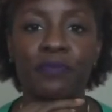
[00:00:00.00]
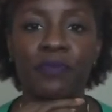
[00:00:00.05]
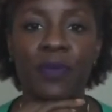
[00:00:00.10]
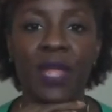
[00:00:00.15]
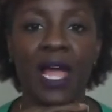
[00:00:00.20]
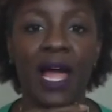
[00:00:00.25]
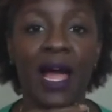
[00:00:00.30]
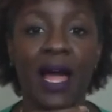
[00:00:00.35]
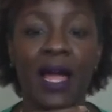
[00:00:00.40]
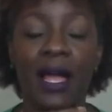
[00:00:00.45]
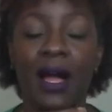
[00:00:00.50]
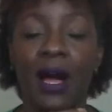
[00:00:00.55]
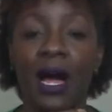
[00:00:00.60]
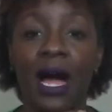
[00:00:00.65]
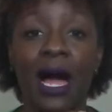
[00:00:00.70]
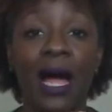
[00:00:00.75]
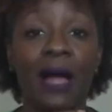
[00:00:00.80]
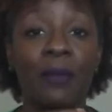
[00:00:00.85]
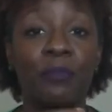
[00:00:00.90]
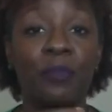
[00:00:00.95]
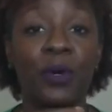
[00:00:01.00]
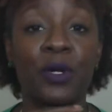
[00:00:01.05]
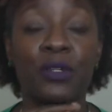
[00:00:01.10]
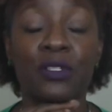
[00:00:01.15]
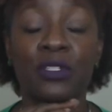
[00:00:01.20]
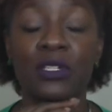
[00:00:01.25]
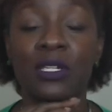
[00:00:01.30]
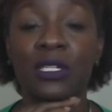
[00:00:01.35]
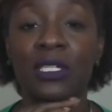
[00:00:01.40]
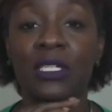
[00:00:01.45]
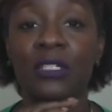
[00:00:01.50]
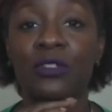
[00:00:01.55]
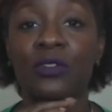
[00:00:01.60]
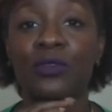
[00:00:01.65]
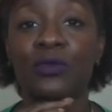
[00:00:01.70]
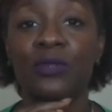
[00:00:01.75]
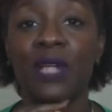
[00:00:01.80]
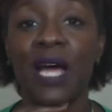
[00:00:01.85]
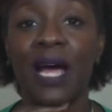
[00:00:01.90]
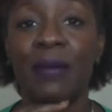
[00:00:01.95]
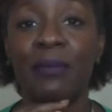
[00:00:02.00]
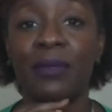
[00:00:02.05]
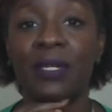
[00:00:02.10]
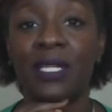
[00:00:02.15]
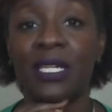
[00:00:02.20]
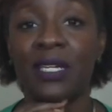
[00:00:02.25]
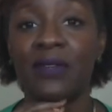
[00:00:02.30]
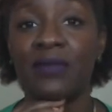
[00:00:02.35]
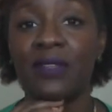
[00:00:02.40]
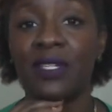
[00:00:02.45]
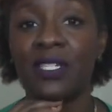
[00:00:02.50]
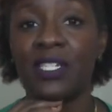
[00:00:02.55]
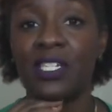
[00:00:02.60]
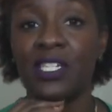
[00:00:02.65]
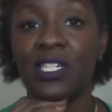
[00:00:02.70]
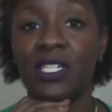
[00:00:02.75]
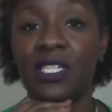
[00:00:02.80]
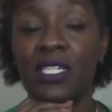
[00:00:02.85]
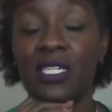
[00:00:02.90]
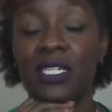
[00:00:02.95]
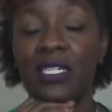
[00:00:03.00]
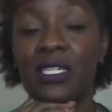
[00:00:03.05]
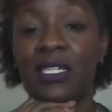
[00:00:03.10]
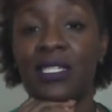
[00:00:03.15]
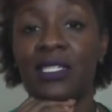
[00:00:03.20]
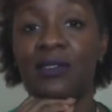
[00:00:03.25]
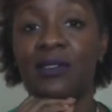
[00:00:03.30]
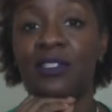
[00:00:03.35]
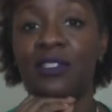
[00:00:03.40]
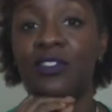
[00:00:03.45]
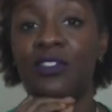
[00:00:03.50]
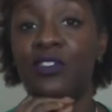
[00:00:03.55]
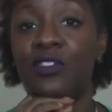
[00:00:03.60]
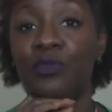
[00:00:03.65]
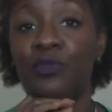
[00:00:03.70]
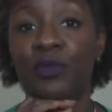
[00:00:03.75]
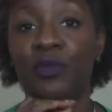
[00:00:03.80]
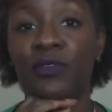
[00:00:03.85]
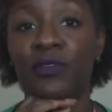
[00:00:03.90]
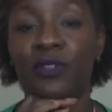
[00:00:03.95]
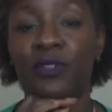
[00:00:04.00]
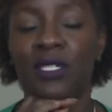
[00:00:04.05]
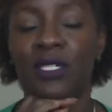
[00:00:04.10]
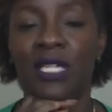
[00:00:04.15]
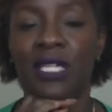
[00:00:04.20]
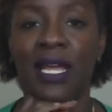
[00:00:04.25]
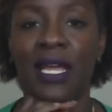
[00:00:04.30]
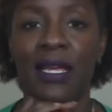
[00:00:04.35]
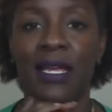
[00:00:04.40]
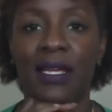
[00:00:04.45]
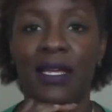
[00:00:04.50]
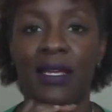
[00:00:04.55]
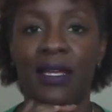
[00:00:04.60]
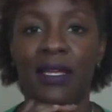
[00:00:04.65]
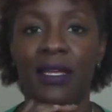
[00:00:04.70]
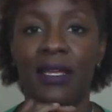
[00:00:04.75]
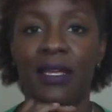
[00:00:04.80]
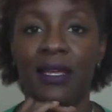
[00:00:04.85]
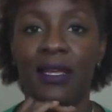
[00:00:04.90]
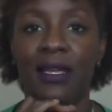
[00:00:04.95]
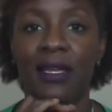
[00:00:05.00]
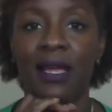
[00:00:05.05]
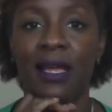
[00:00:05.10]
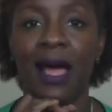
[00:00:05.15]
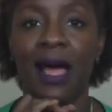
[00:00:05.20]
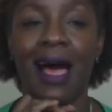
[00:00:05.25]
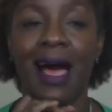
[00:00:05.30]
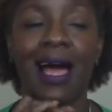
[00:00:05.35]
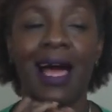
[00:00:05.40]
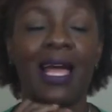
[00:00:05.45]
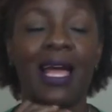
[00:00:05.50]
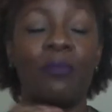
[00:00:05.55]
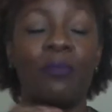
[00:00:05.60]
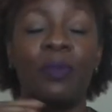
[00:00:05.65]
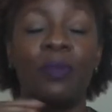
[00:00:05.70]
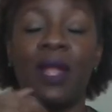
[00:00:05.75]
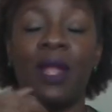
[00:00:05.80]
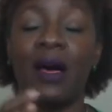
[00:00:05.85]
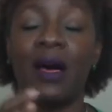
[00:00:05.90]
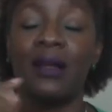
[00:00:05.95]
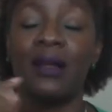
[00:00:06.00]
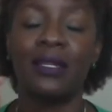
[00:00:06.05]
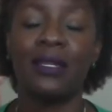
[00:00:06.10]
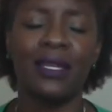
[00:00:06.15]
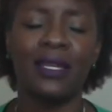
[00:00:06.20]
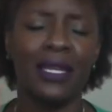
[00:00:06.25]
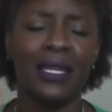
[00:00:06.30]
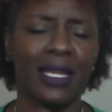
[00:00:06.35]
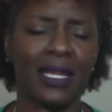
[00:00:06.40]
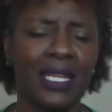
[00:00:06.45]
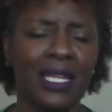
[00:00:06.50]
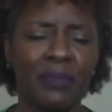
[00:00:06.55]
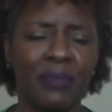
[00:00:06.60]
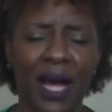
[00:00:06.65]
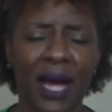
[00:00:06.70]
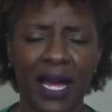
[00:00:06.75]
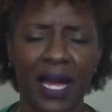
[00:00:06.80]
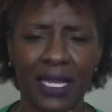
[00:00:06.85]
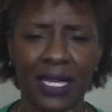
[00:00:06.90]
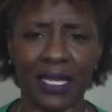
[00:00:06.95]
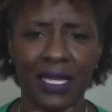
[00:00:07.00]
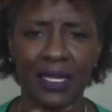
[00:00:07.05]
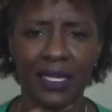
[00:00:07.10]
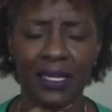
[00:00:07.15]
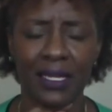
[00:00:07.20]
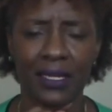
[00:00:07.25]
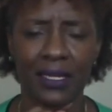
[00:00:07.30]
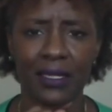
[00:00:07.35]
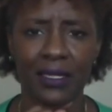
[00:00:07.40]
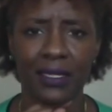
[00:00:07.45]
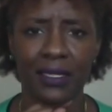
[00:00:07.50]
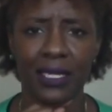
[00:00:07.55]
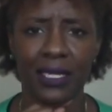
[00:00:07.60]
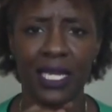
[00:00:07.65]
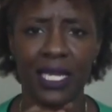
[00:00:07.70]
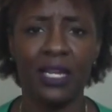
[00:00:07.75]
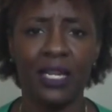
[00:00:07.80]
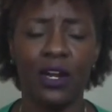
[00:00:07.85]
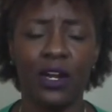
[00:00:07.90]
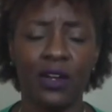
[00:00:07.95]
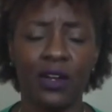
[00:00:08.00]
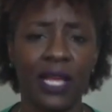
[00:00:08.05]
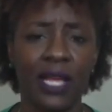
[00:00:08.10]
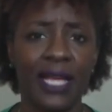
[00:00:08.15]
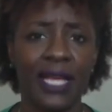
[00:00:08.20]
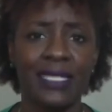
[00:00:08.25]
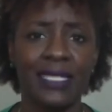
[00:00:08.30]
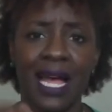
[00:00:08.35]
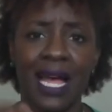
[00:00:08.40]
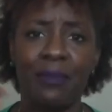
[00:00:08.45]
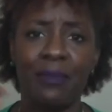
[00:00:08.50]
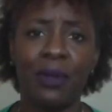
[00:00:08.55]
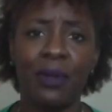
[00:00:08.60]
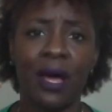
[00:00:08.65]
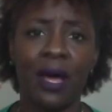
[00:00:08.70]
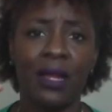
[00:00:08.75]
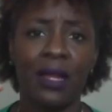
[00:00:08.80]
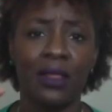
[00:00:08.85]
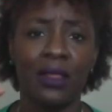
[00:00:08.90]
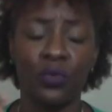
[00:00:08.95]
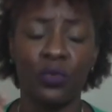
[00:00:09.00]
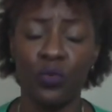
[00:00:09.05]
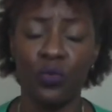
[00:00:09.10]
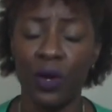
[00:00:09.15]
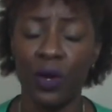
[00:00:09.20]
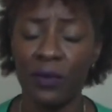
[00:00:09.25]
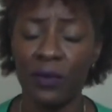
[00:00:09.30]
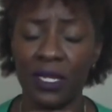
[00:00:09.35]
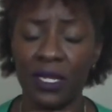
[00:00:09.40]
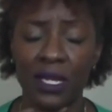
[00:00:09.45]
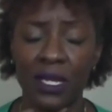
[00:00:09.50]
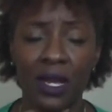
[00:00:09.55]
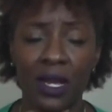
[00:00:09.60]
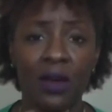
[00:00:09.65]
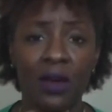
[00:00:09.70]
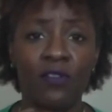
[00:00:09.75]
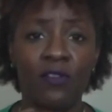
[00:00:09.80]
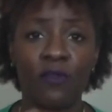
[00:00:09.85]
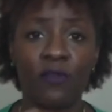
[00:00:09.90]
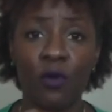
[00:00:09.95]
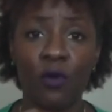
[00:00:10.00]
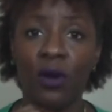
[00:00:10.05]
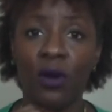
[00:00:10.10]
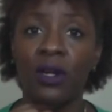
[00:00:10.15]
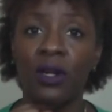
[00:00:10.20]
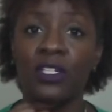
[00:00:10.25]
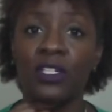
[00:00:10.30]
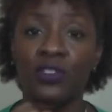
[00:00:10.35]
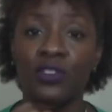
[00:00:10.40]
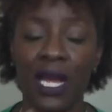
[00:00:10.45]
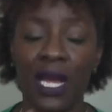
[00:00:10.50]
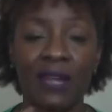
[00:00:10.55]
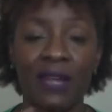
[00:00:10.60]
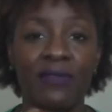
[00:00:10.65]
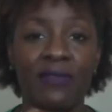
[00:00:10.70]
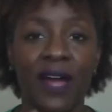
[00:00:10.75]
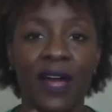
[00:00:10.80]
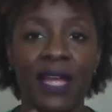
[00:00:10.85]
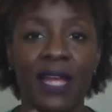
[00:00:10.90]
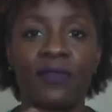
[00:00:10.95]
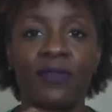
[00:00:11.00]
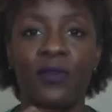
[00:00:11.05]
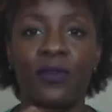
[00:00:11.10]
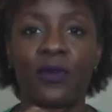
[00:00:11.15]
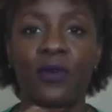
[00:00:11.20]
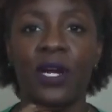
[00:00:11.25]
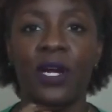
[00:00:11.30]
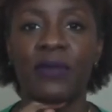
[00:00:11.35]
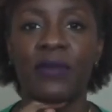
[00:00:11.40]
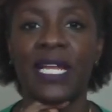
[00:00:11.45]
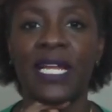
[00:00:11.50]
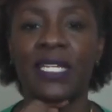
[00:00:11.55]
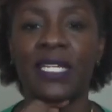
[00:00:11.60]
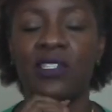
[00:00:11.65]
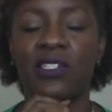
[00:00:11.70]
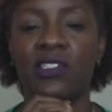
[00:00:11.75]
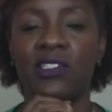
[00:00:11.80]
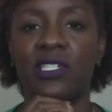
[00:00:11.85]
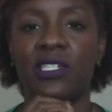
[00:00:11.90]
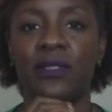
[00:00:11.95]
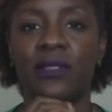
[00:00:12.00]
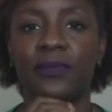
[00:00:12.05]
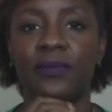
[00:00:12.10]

I, I personally do not believe that she is stupid for staying. I applaud anybody. In her case, I applaud the woman for trying to fight for her relationship.